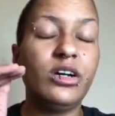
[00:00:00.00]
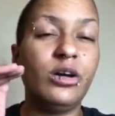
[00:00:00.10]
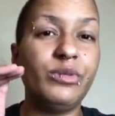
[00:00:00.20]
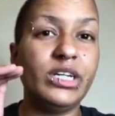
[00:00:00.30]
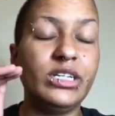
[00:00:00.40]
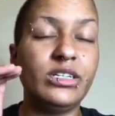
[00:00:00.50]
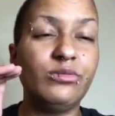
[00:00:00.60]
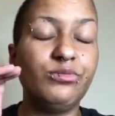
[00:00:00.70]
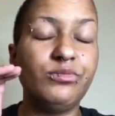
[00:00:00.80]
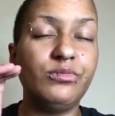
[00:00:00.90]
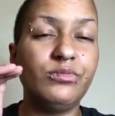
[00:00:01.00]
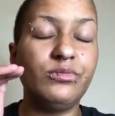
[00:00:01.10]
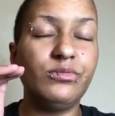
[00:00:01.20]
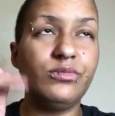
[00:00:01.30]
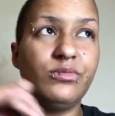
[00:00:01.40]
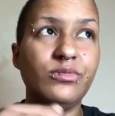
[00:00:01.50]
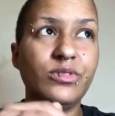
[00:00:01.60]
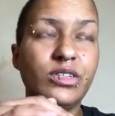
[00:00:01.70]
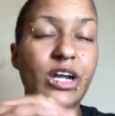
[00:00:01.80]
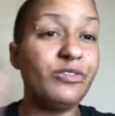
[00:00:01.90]
I mean,
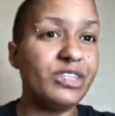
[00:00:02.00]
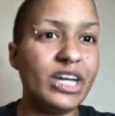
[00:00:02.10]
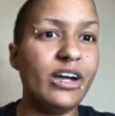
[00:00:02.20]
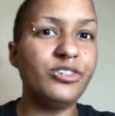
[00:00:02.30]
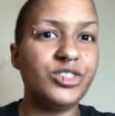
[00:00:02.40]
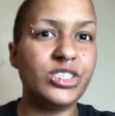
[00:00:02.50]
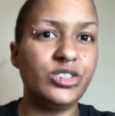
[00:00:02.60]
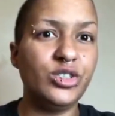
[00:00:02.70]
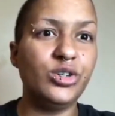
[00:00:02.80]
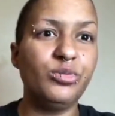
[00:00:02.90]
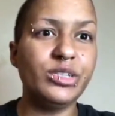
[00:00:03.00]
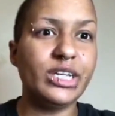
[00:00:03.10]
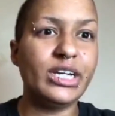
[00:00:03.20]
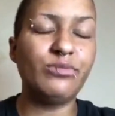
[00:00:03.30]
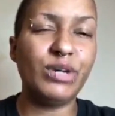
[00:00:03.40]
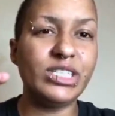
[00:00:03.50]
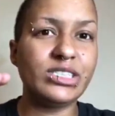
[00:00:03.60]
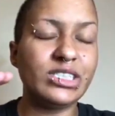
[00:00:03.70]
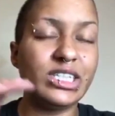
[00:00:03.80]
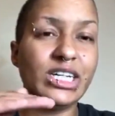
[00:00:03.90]
everything else she could do, but like
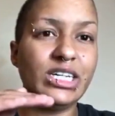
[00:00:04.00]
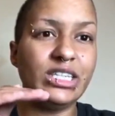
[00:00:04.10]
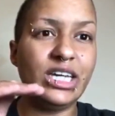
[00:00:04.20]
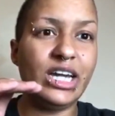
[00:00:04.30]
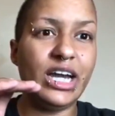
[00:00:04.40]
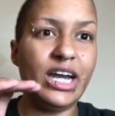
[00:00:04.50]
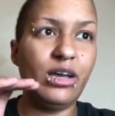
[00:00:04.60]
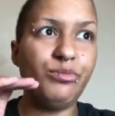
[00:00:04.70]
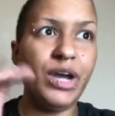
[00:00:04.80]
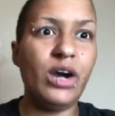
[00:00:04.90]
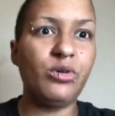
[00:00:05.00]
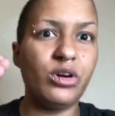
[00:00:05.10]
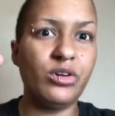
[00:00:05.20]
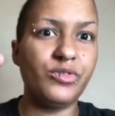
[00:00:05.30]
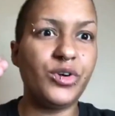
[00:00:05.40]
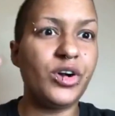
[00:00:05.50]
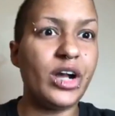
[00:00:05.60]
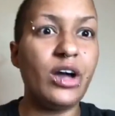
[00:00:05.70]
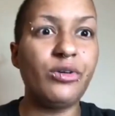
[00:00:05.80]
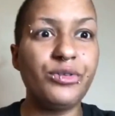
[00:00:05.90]
basically they had power over her
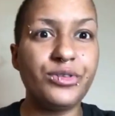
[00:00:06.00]
health.